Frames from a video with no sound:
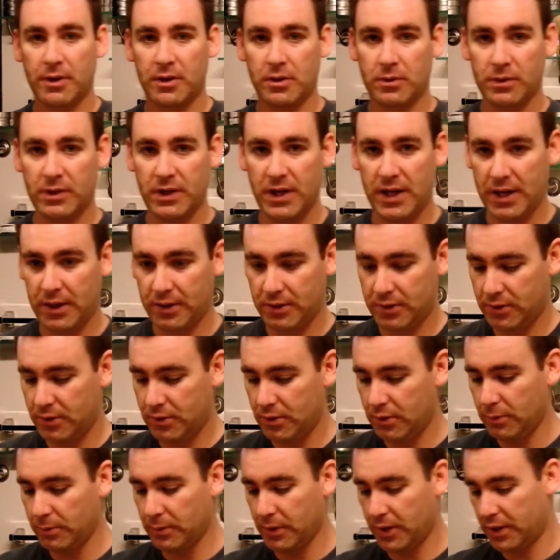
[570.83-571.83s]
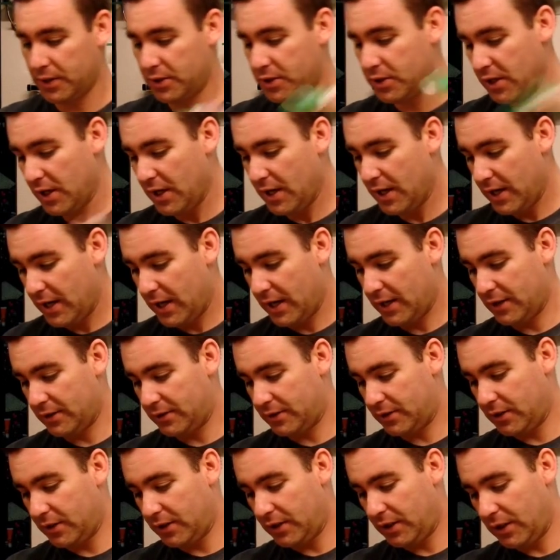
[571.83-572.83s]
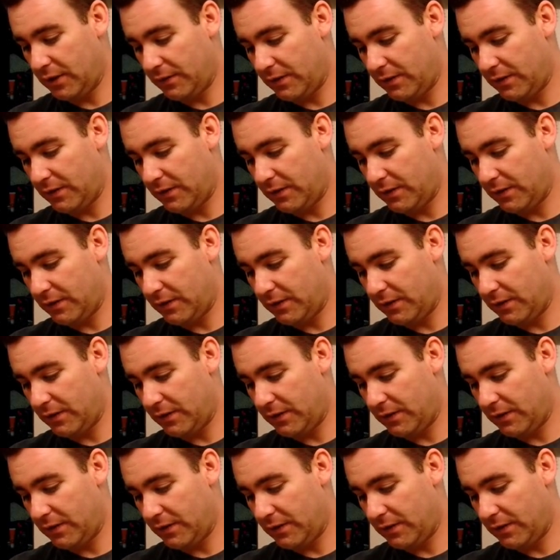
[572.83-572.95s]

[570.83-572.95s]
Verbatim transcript: I don't want to add too much, and it's going to